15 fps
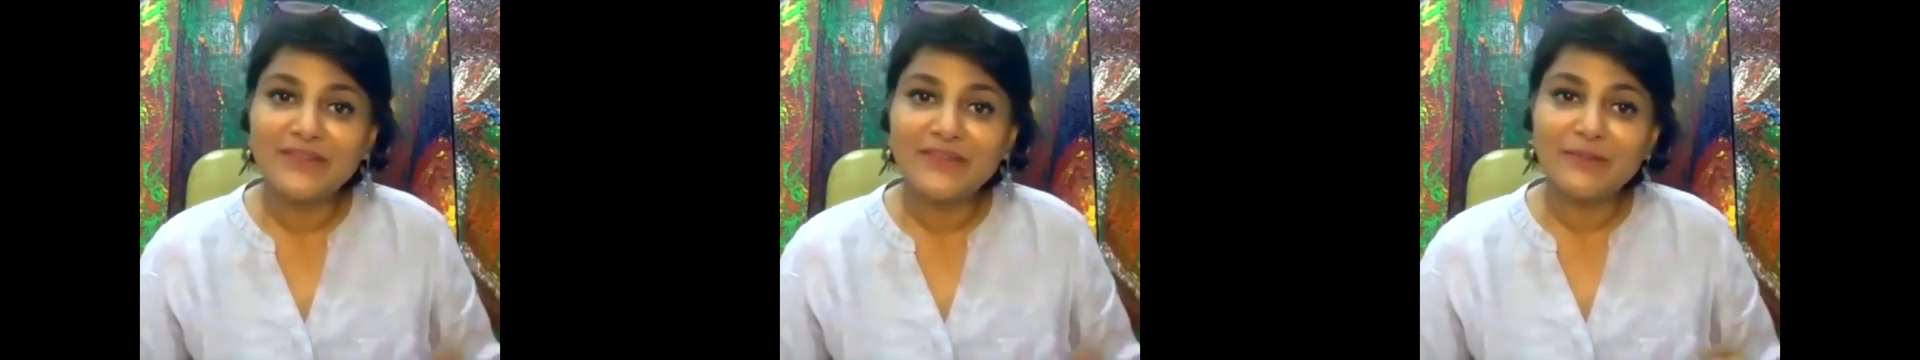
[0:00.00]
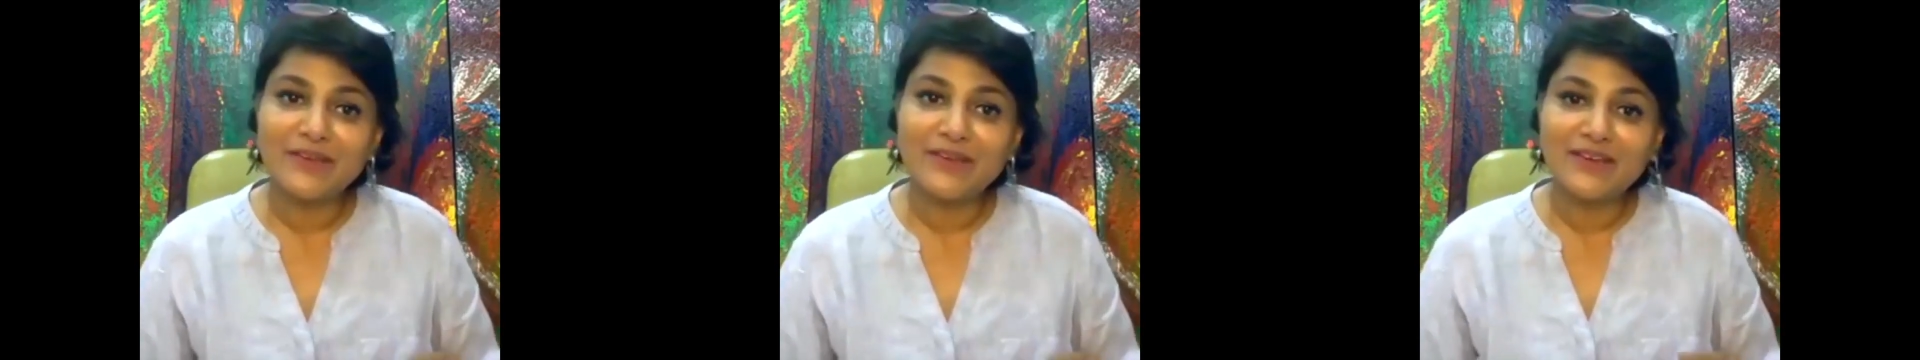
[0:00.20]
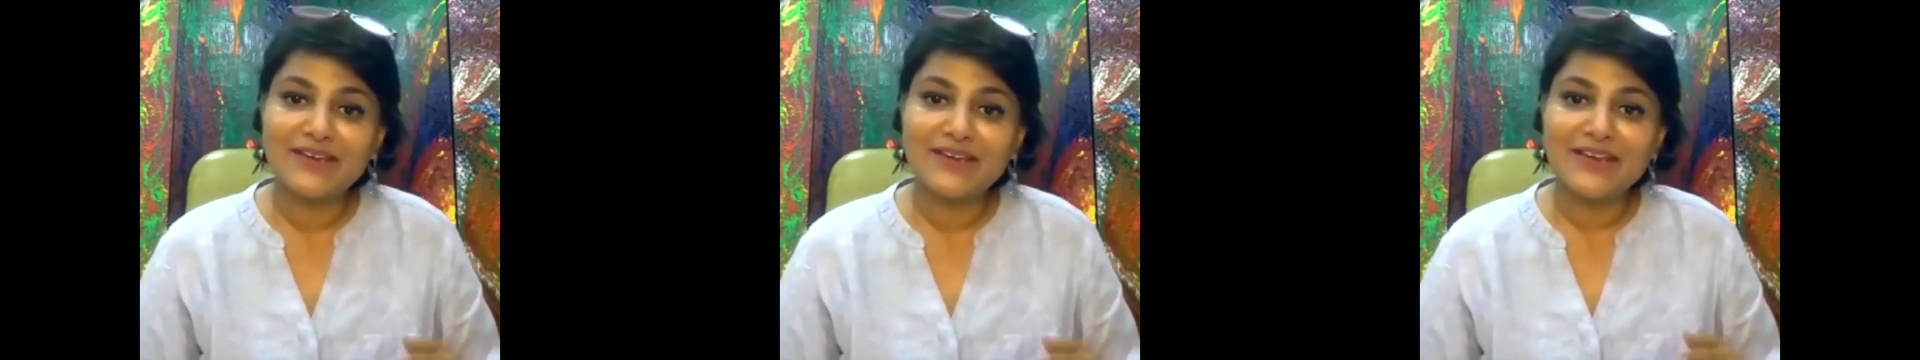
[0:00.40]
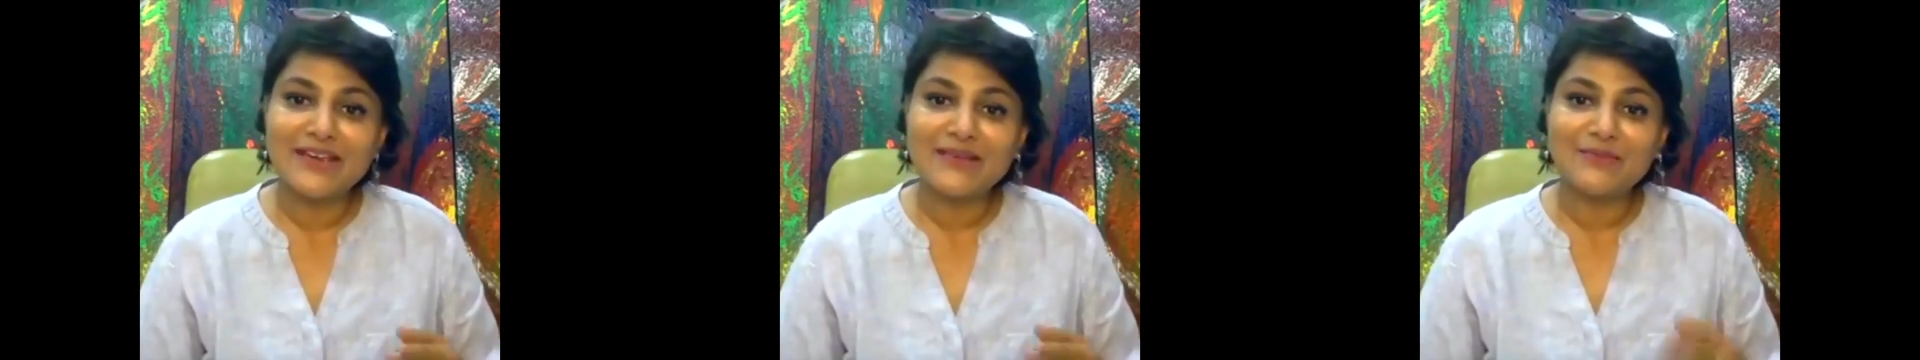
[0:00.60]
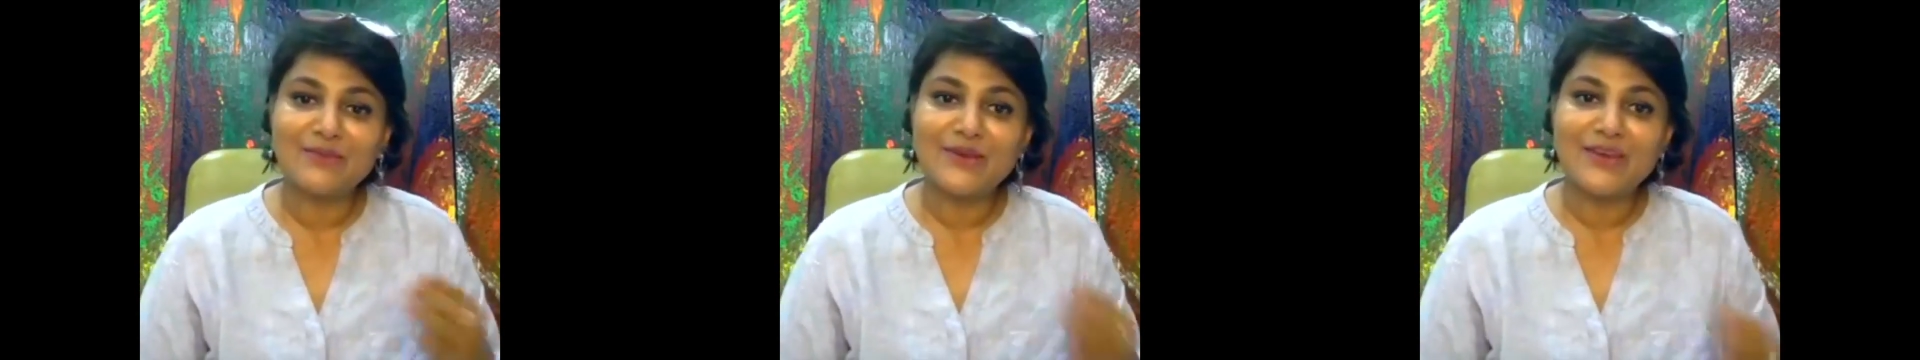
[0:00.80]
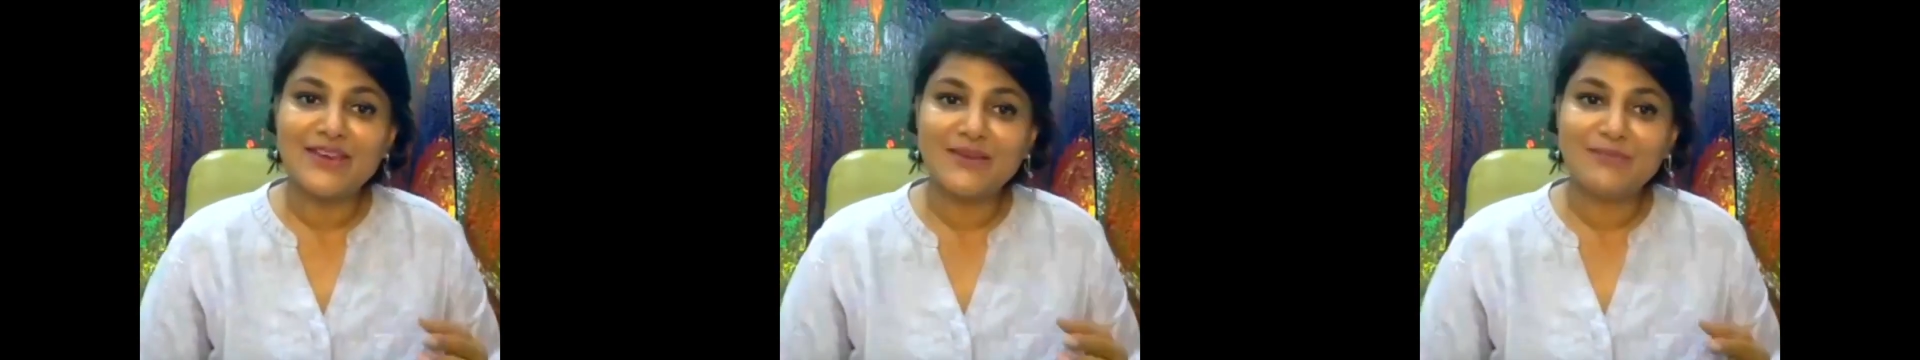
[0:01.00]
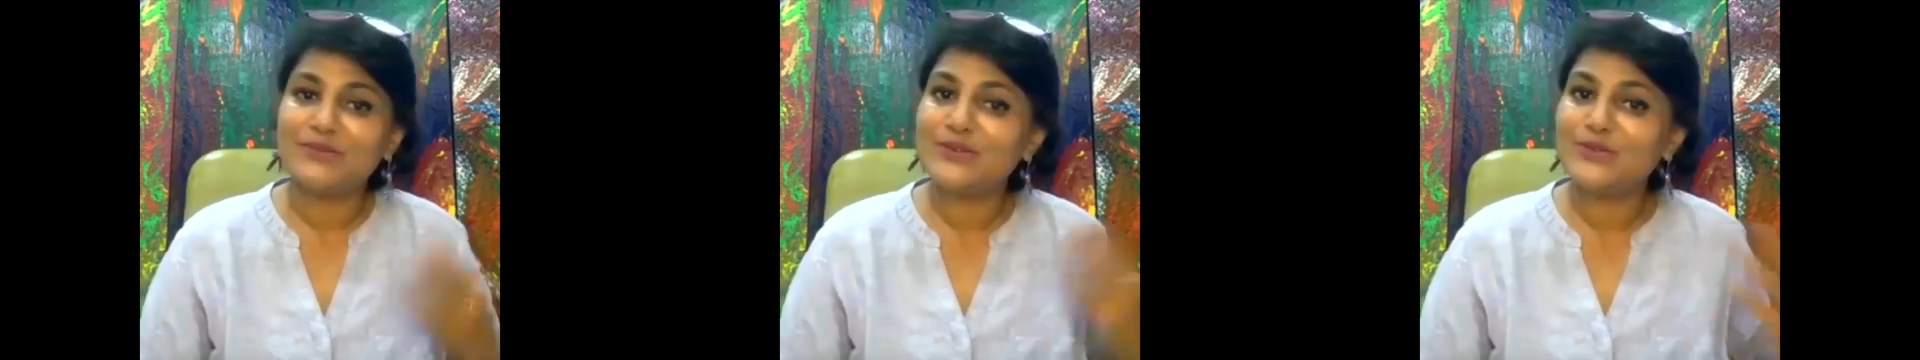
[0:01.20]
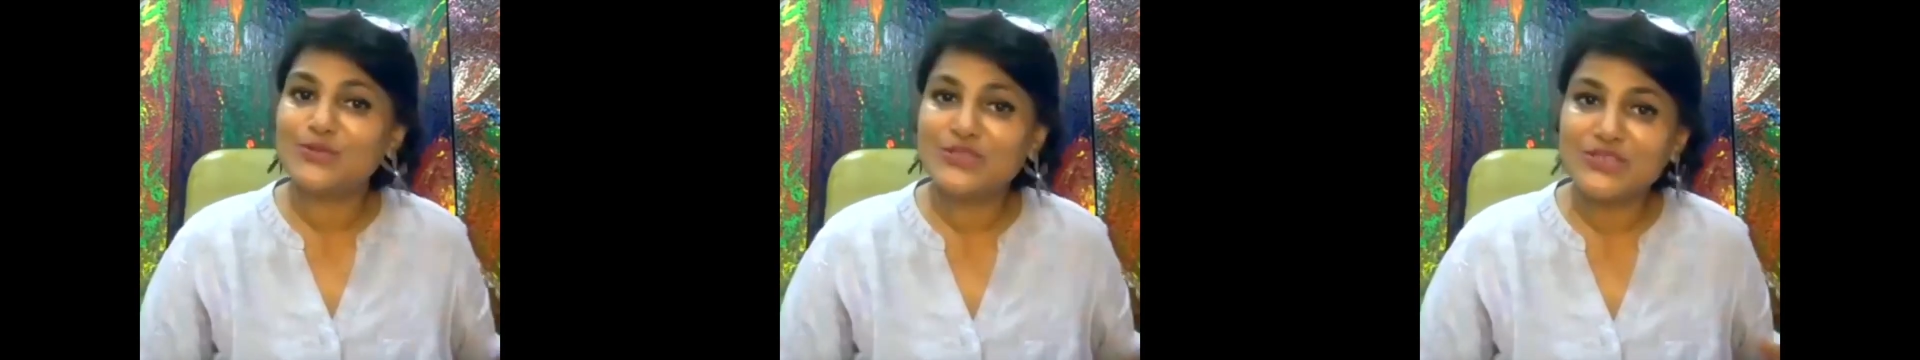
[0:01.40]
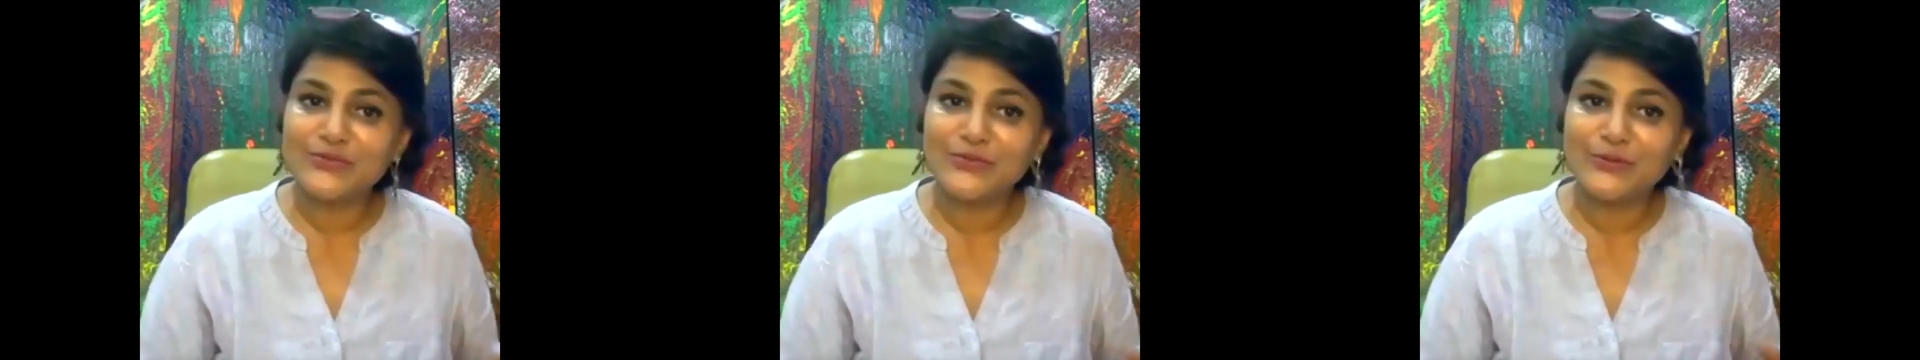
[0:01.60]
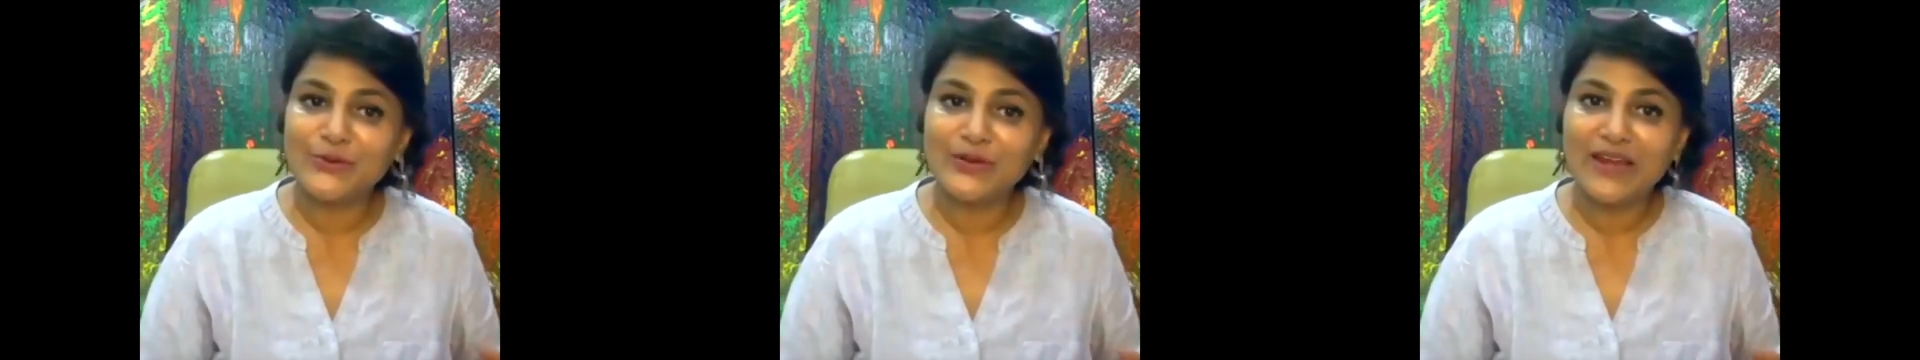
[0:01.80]
the beginning be
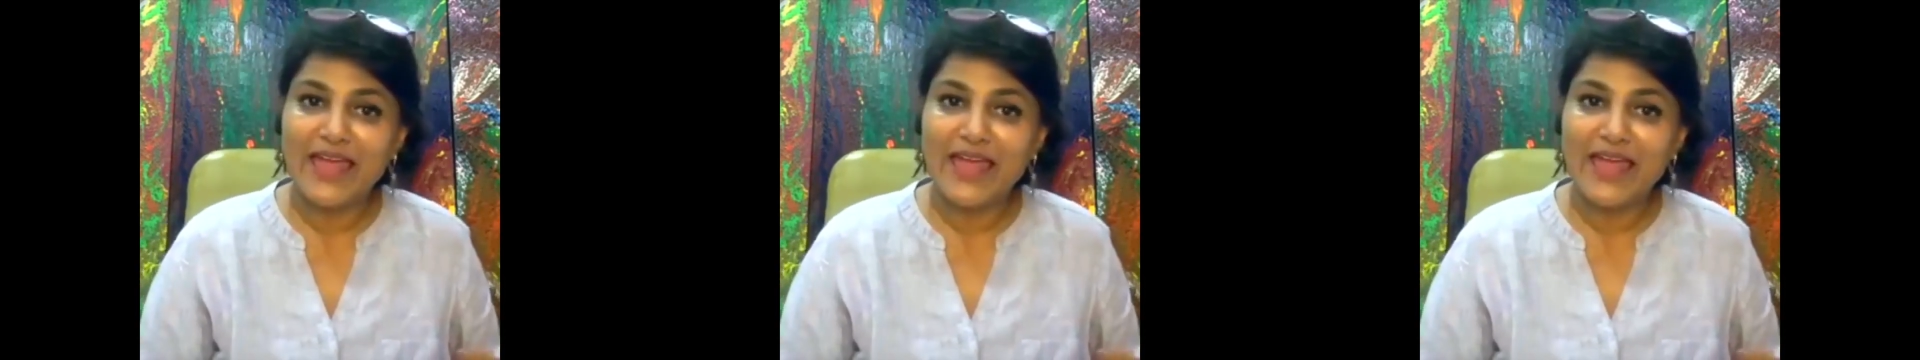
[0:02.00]
beautiful